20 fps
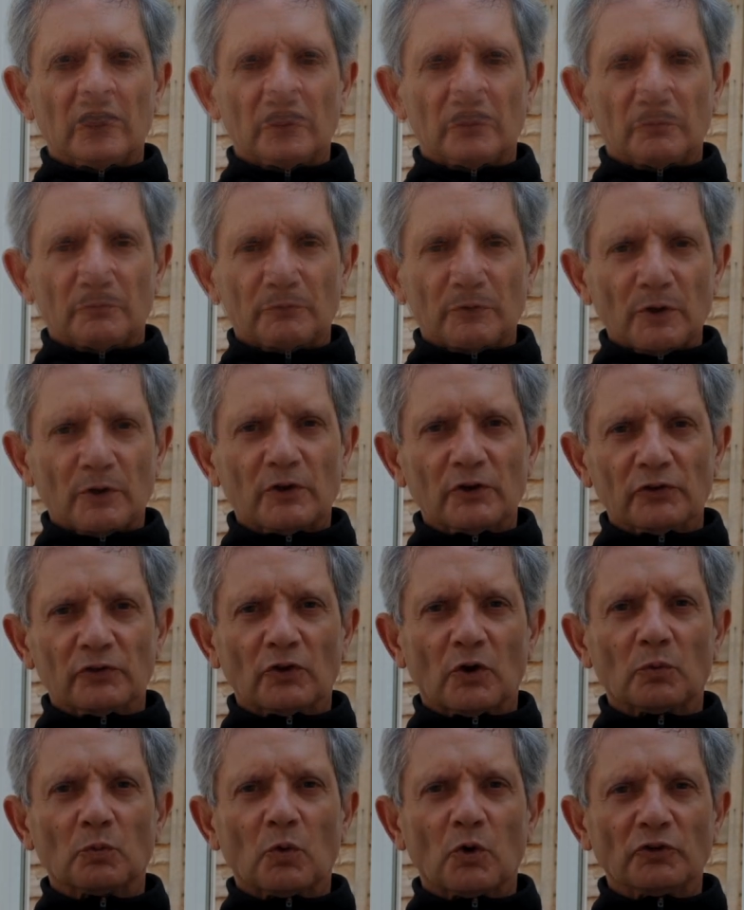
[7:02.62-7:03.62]
focus
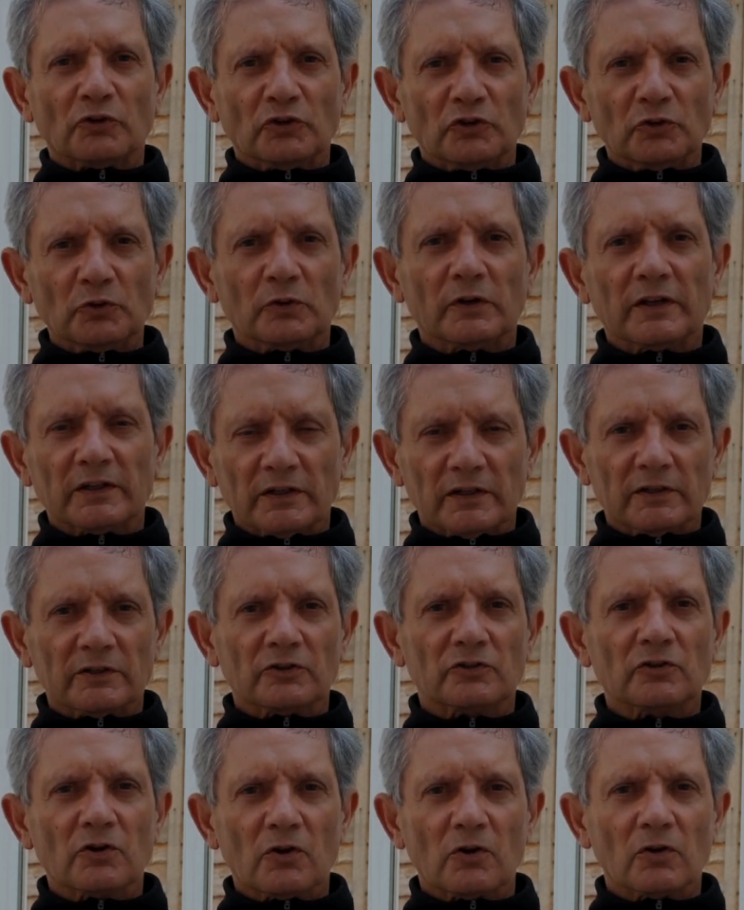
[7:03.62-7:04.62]
on what you can
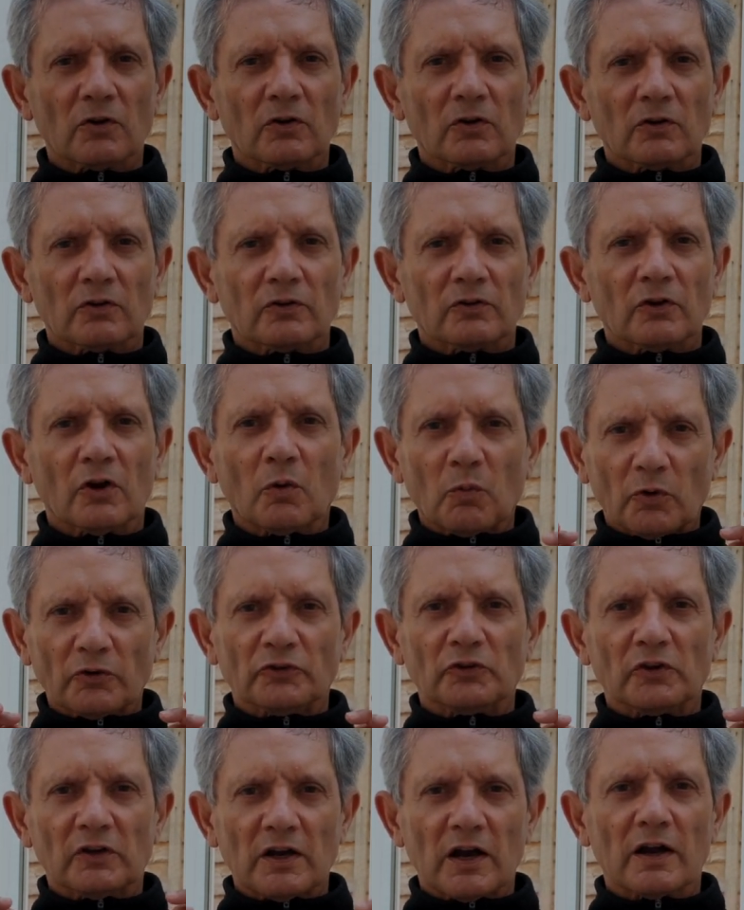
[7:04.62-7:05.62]
control, not what
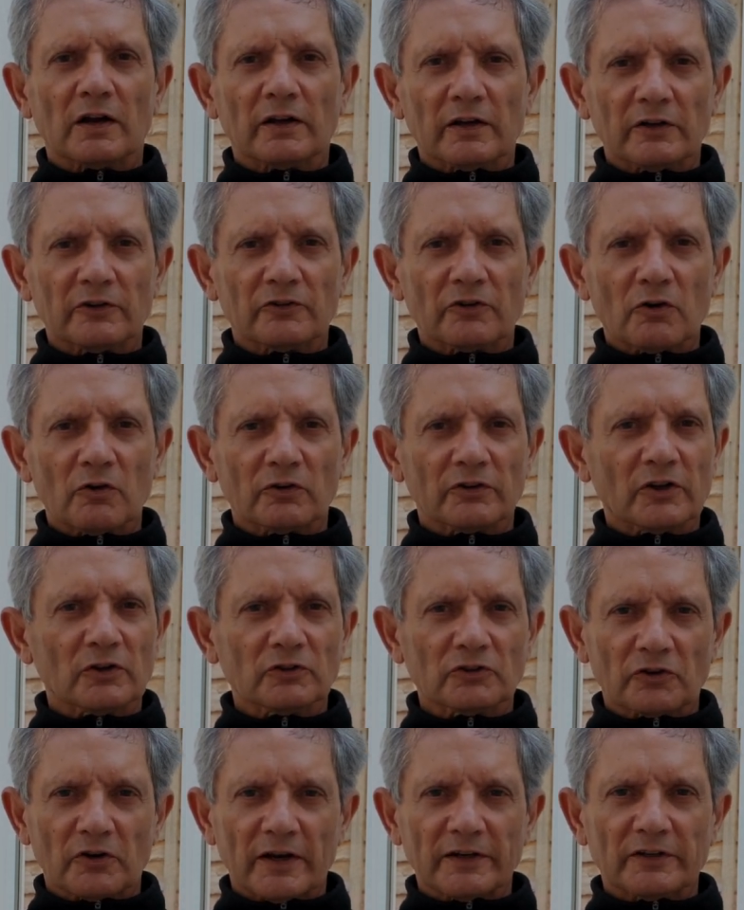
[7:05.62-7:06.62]
you can't control. Don't
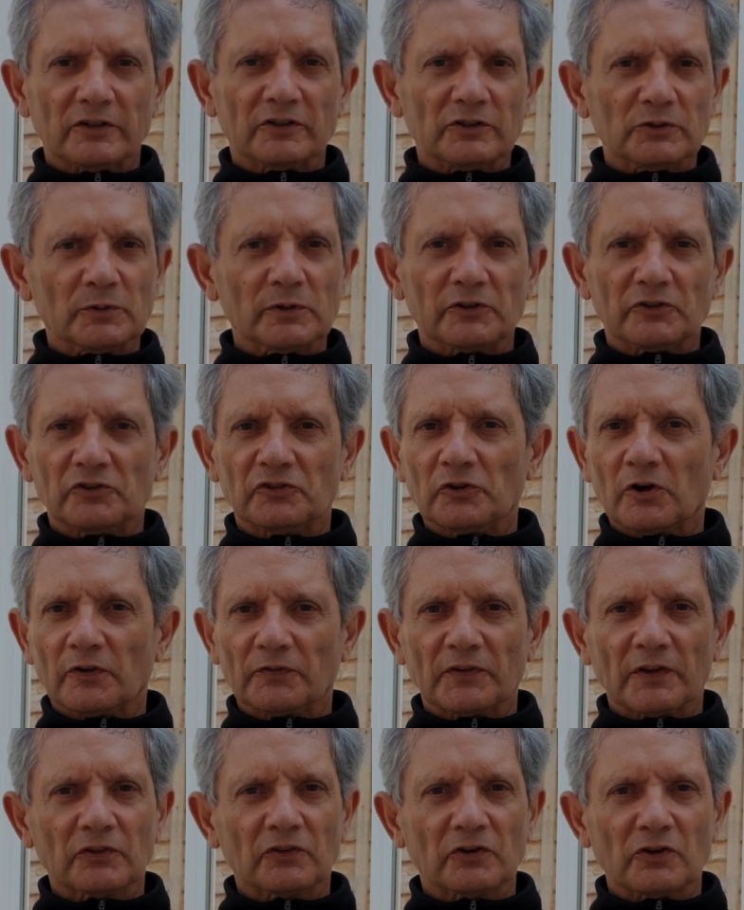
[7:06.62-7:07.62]
try to do a shot
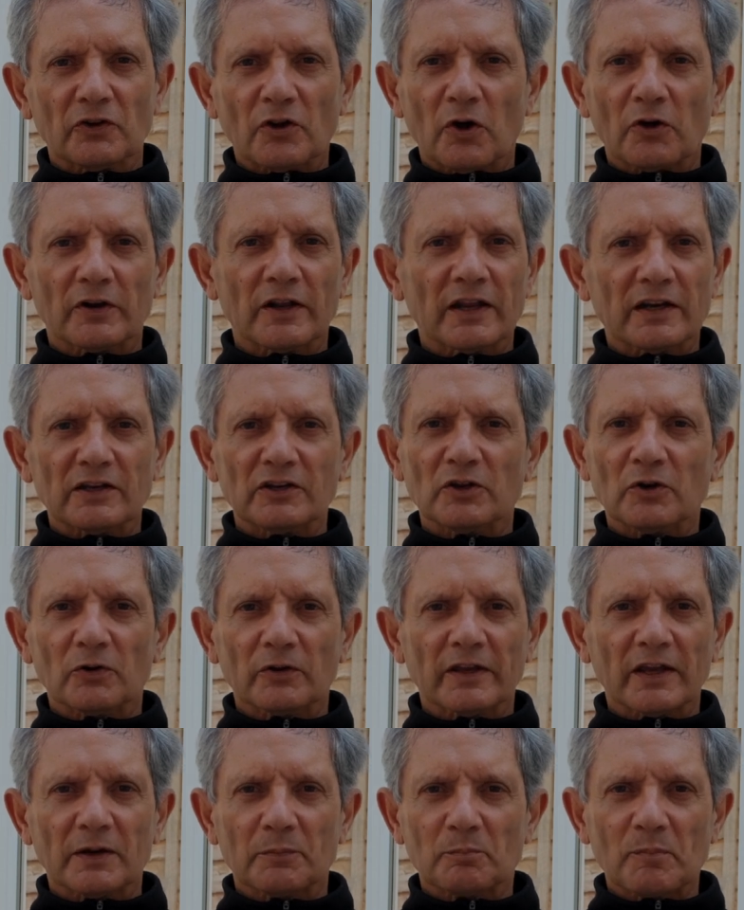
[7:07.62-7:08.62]
that's not in your
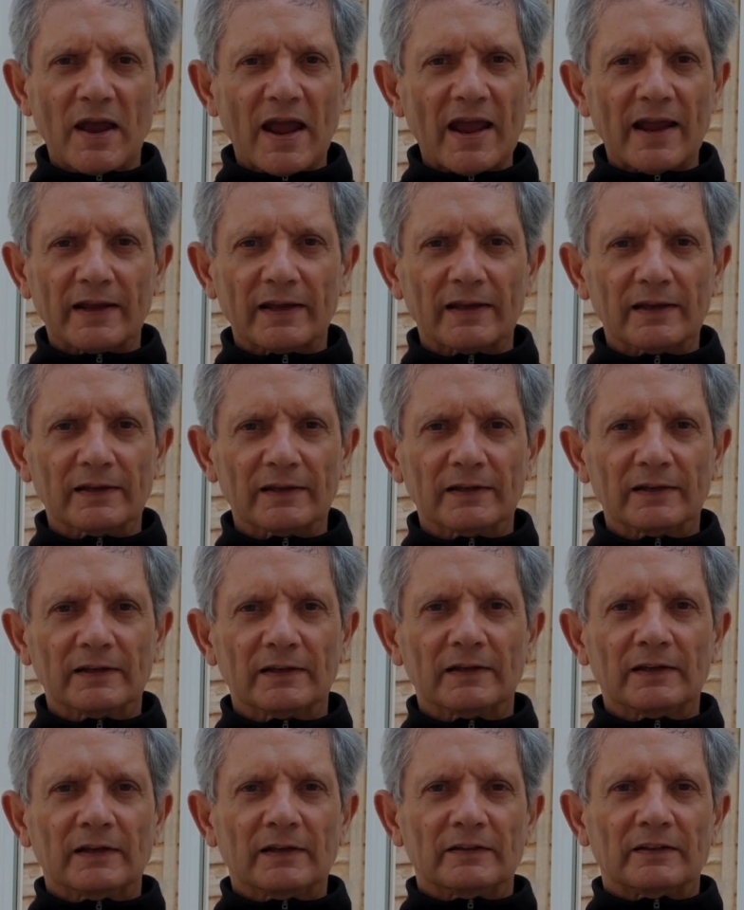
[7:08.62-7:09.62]
kit bag,
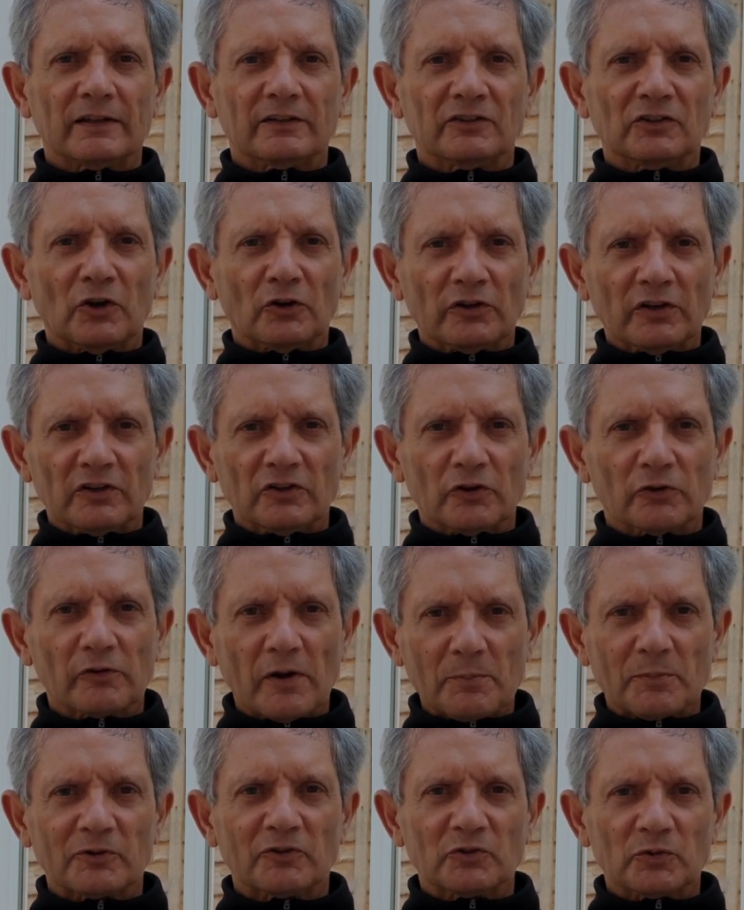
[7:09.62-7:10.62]
that's not in your
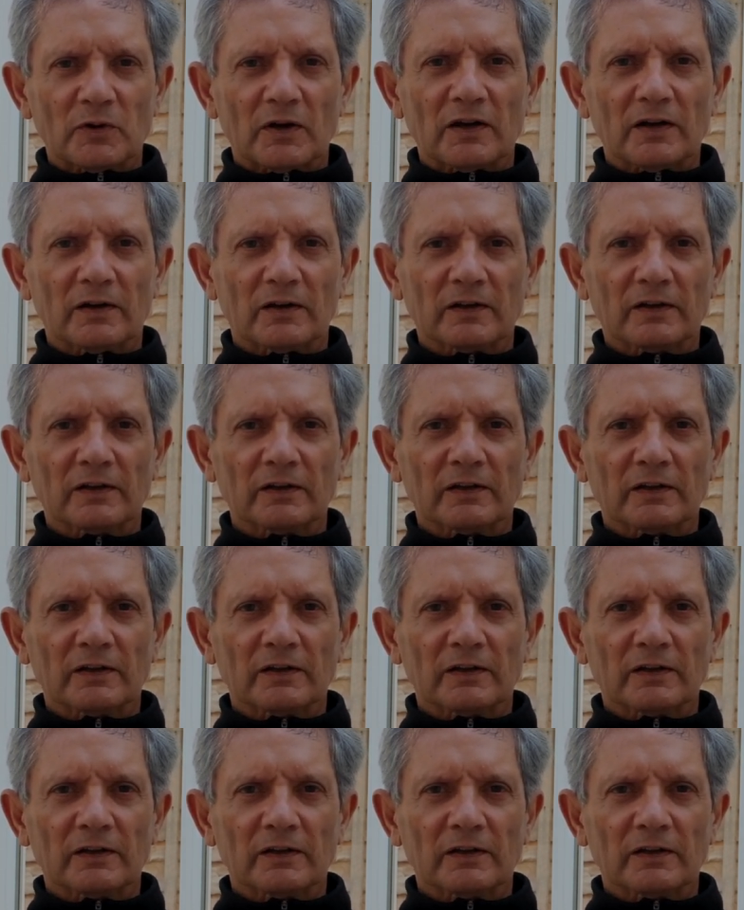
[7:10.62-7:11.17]
repertoire.